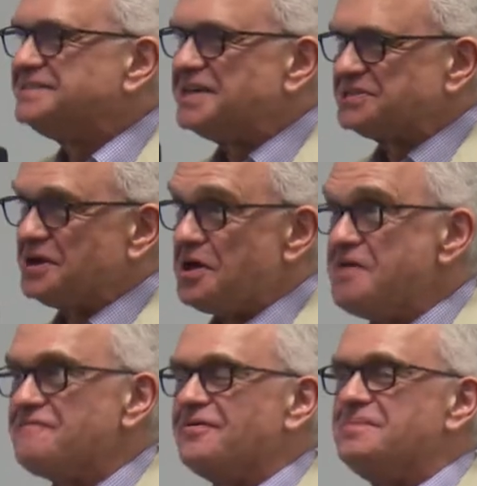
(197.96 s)
Uh, test on
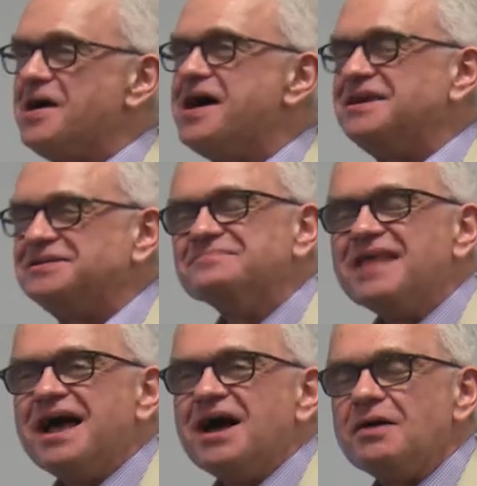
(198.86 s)
every page.
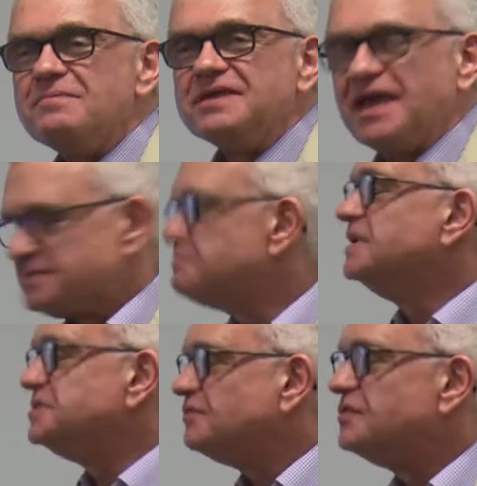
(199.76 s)
Um, yes,
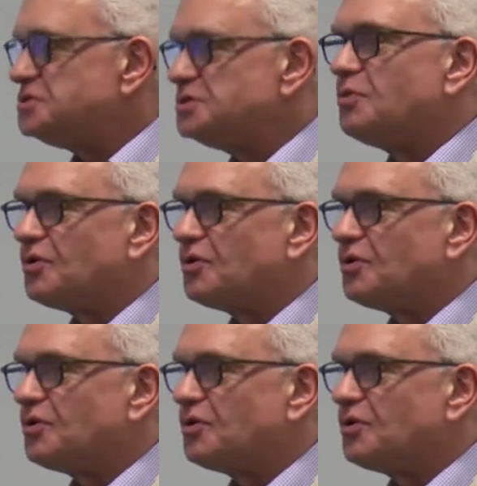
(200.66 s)
political virtue.